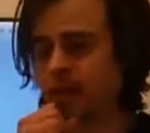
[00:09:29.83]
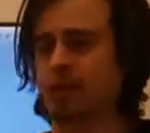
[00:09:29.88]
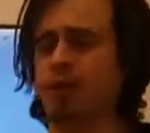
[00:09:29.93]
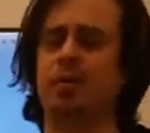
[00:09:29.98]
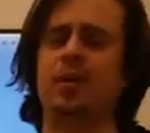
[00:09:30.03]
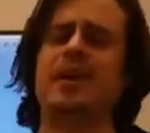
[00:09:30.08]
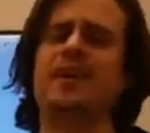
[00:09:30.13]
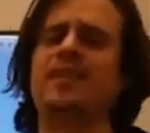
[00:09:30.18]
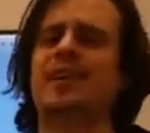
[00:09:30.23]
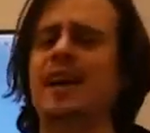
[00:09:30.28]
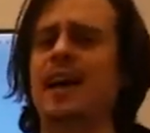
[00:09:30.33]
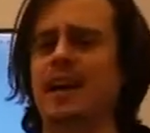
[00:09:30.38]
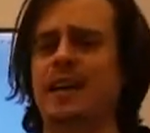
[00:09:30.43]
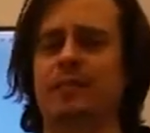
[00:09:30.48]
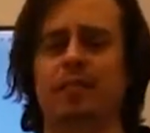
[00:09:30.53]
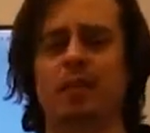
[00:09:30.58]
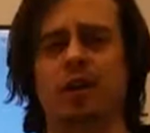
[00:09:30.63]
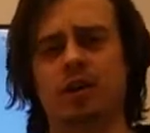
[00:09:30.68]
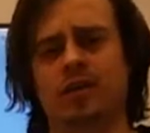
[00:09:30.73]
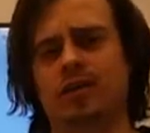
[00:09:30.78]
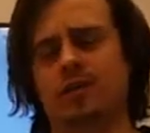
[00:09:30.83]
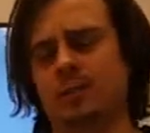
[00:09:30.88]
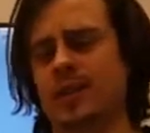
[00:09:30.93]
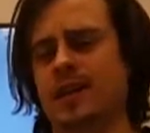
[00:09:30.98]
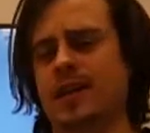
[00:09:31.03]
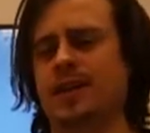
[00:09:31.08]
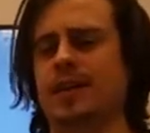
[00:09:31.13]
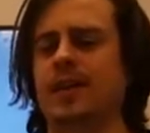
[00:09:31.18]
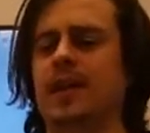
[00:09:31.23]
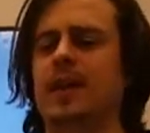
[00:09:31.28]
create the kind of long-term
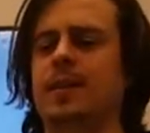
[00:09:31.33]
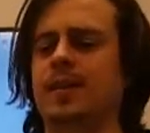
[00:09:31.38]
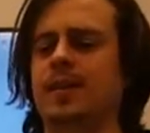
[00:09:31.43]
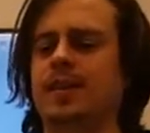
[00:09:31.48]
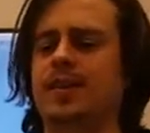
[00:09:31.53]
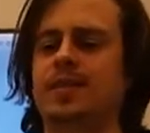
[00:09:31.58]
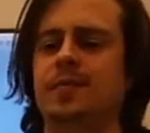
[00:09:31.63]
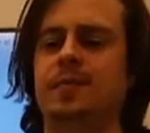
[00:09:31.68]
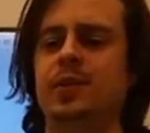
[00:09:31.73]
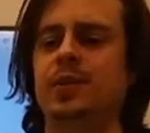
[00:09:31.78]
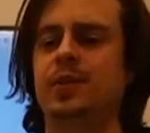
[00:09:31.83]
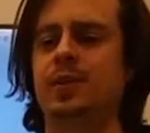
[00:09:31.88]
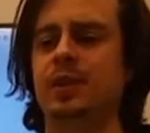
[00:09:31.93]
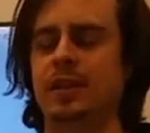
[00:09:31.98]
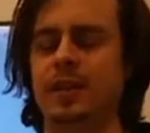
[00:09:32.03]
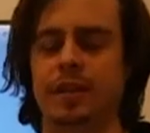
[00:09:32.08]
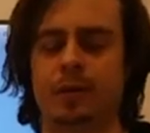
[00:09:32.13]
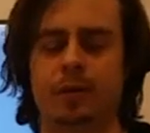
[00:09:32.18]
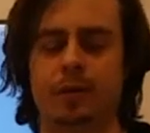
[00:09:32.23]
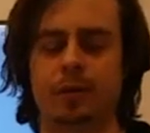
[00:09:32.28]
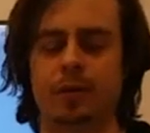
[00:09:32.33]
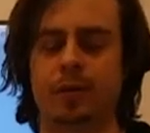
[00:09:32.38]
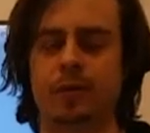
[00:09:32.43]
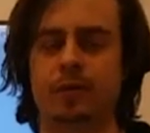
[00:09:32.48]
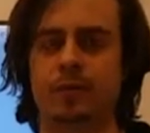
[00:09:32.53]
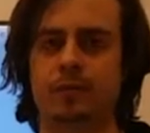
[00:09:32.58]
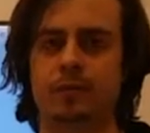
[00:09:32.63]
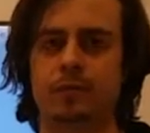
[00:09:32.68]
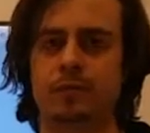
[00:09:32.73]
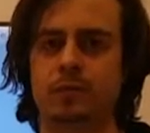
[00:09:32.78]
economic stability that
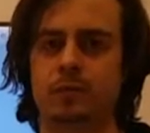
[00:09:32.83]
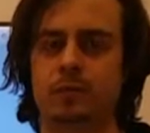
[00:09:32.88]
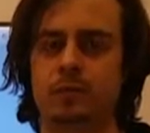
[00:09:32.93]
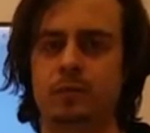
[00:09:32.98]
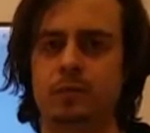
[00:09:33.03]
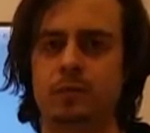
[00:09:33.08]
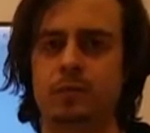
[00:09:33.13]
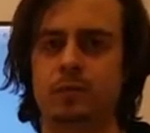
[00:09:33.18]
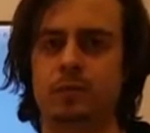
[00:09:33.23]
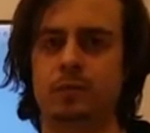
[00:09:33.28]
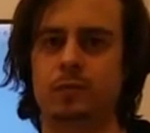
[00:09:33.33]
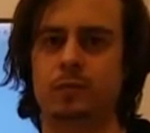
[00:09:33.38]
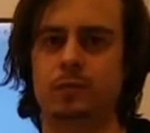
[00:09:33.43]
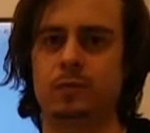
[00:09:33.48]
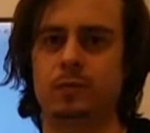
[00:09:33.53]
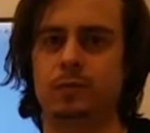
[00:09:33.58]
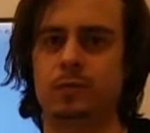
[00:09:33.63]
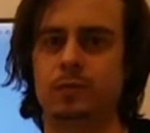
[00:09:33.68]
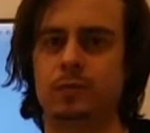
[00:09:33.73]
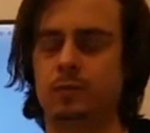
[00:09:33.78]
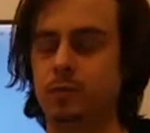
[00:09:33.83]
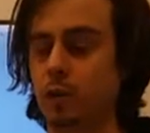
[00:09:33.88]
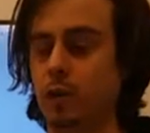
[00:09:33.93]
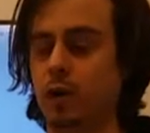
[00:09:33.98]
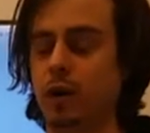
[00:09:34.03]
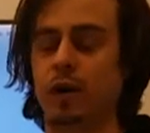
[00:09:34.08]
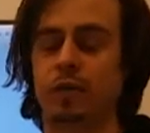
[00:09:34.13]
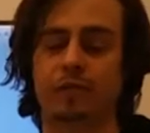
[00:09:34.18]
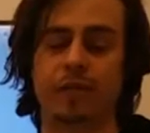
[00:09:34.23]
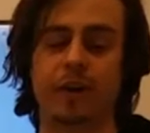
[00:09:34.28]
we're
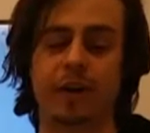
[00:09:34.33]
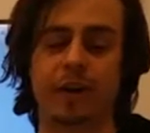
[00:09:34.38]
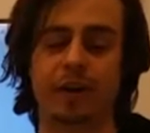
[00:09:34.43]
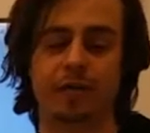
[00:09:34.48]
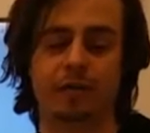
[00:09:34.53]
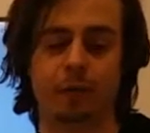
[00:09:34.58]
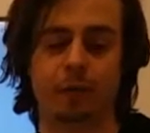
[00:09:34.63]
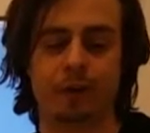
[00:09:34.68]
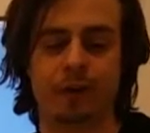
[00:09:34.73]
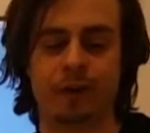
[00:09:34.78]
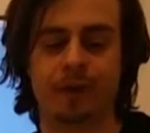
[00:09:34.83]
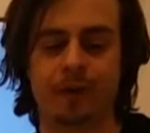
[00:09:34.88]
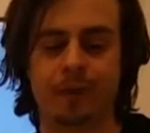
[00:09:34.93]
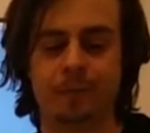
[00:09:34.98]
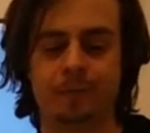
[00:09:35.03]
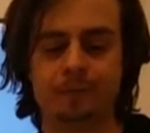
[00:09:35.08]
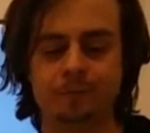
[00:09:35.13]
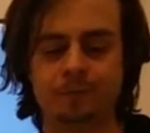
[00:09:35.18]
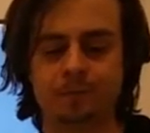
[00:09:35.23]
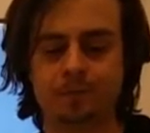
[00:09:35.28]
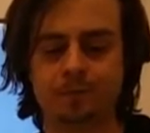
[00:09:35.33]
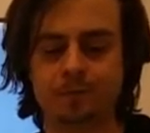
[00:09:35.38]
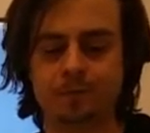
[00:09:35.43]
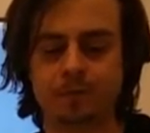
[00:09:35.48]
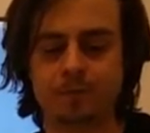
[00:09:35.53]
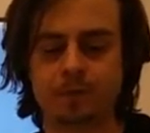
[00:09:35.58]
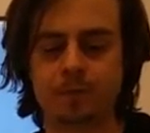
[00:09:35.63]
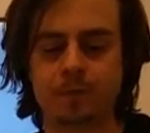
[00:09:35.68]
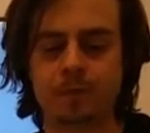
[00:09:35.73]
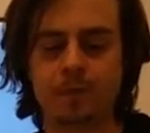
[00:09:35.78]
all fighting for here.
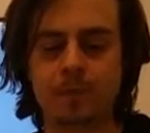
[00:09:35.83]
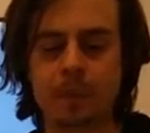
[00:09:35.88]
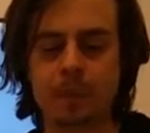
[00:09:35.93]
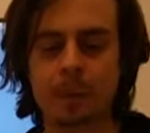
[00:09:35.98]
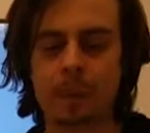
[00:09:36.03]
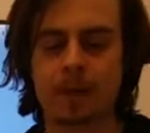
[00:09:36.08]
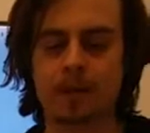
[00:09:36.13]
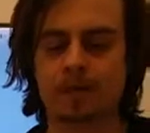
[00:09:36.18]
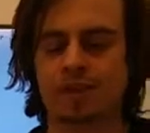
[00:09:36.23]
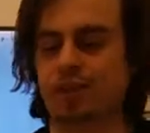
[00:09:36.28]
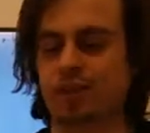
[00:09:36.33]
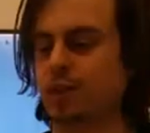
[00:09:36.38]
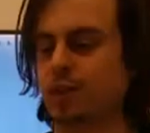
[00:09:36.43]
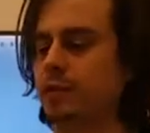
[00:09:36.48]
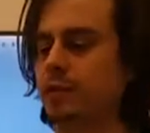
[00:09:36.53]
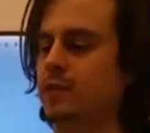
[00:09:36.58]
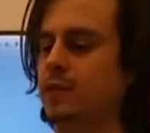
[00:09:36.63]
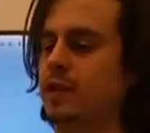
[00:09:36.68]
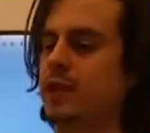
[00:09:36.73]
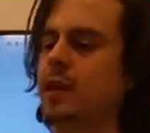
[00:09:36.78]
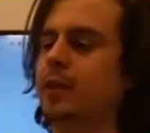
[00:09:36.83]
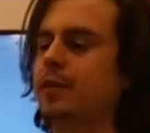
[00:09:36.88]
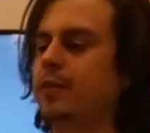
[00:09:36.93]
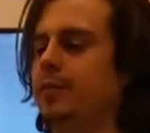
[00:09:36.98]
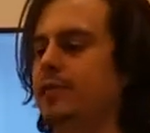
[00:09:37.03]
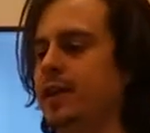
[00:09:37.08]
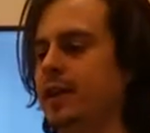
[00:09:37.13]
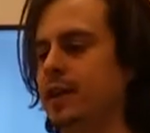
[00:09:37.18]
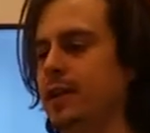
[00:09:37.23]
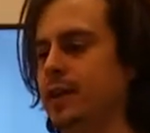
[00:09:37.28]
So the other
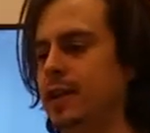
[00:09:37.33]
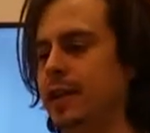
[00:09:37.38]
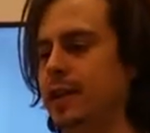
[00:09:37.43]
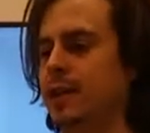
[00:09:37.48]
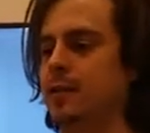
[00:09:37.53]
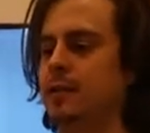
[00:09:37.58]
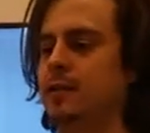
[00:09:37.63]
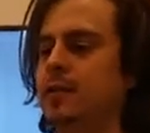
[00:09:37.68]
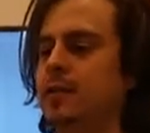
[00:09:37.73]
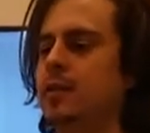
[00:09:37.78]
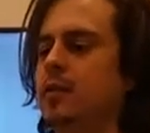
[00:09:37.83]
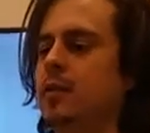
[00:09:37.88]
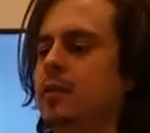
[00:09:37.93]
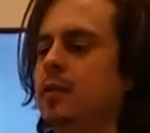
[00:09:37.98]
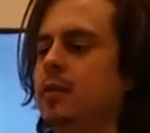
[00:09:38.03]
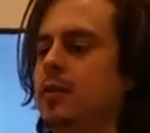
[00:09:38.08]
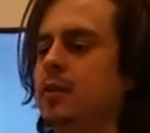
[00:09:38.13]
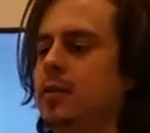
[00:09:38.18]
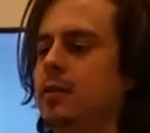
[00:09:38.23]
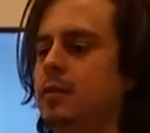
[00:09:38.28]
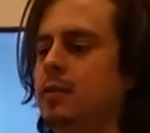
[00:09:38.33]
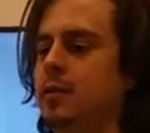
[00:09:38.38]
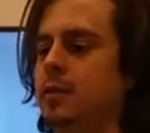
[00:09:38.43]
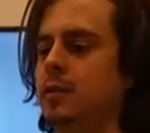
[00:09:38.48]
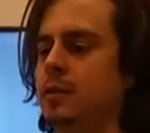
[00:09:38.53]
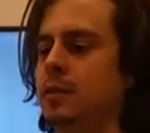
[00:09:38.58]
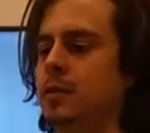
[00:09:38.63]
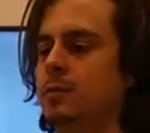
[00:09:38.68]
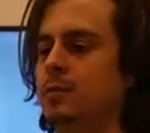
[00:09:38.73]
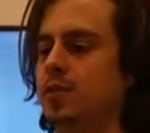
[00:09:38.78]
thing that
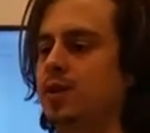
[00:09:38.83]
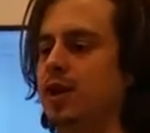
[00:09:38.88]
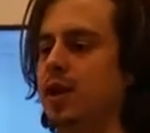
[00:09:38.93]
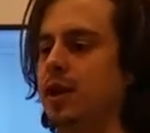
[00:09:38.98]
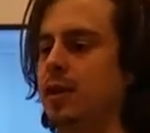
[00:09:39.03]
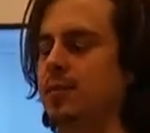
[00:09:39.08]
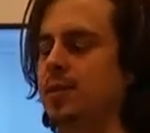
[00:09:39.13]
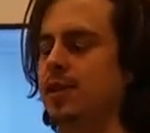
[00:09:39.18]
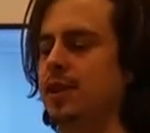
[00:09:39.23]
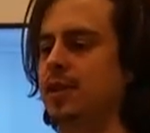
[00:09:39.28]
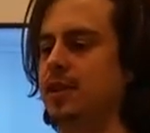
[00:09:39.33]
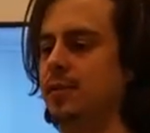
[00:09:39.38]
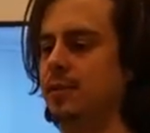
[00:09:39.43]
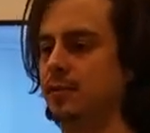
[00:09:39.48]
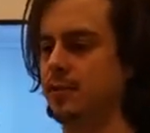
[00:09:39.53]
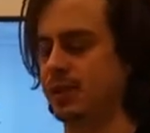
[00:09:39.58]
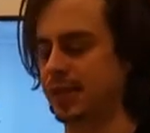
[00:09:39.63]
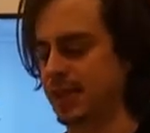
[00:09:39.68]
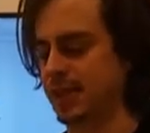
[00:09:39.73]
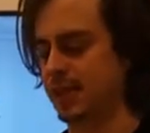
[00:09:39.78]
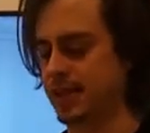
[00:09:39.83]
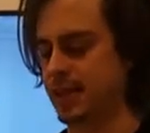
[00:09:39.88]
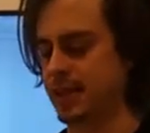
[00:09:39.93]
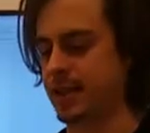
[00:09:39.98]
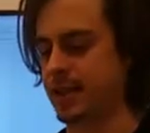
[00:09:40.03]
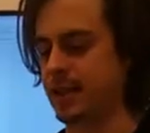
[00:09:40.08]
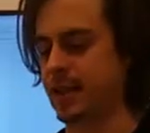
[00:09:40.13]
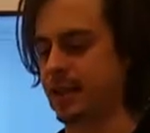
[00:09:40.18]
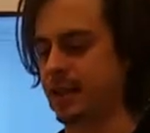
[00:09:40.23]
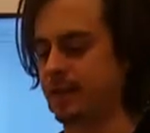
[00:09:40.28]
Chomsky says
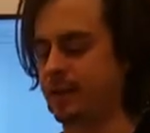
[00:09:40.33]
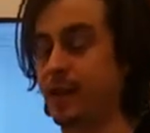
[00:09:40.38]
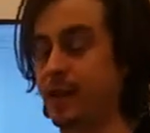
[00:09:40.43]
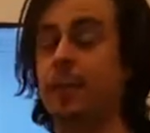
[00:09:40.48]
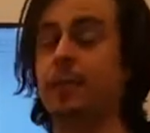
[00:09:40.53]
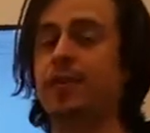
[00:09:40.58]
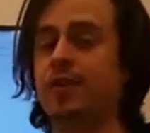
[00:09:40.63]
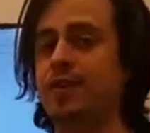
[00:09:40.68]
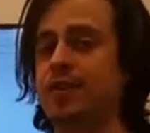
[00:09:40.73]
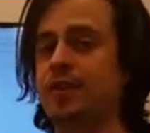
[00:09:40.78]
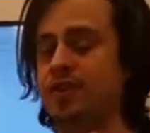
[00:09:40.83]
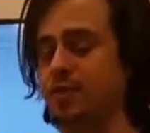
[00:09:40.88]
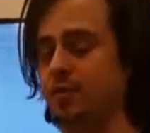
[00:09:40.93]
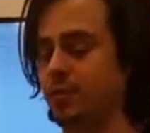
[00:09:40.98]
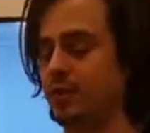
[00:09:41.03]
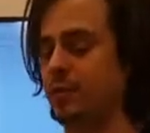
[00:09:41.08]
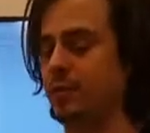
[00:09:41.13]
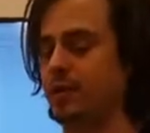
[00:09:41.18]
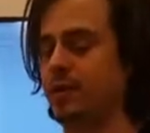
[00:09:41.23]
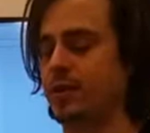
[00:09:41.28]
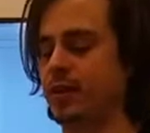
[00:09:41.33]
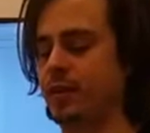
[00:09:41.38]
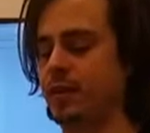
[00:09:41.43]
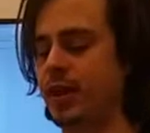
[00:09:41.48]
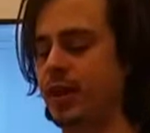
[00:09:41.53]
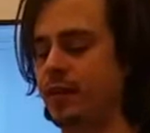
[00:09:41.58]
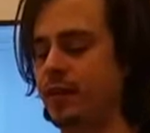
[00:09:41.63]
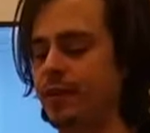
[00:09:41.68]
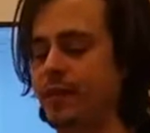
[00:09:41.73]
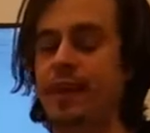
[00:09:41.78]
that I've come to disagree with in
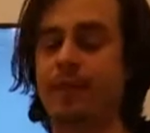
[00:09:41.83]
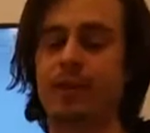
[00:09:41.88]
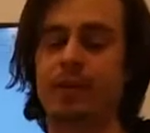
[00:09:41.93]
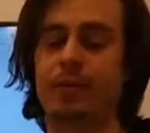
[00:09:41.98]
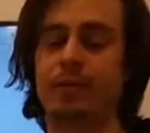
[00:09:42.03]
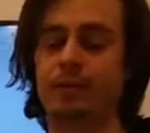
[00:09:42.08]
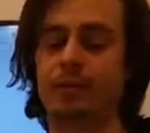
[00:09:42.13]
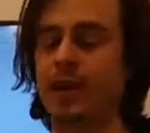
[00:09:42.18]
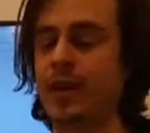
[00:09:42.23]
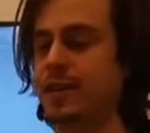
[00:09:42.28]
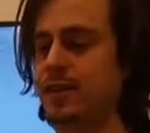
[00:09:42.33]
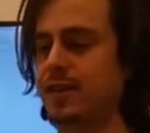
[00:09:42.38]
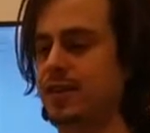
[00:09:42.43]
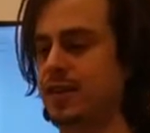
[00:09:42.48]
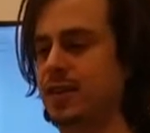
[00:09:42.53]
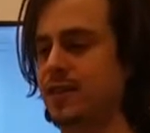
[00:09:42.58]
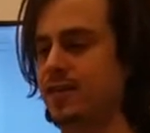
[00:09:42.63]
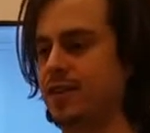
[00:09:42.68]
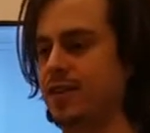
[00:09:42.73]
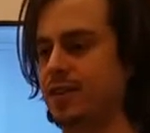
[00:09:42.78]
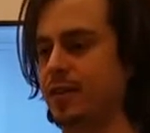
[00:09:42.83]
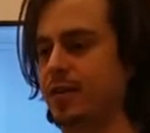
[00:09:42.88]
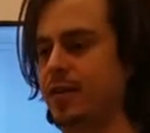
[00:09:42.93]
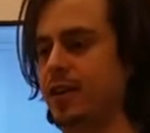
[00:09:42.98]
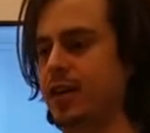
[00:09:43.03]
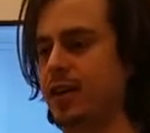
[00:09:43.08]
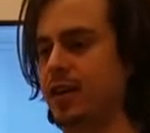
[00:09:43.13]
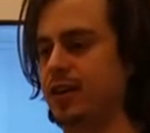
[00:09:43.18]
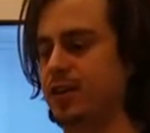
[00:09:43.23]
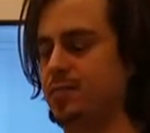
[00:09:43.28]
light of having read Stephen
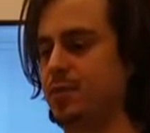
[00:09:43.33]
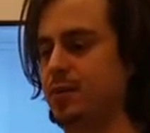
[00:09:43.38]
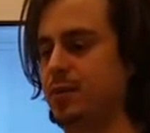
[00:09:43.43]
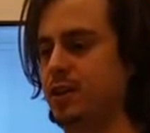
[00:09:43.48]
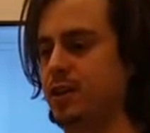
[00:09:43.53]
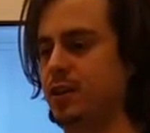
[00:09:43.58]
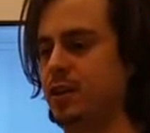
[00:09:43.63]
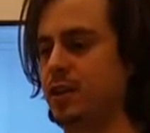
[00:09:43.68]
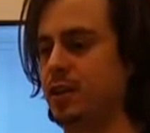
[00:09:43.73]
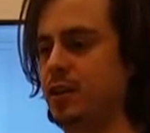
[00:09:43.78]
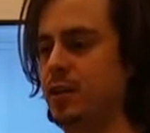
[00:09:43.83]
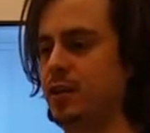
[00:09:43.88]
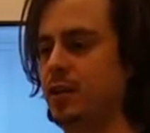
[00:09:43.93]
Zarlenga's book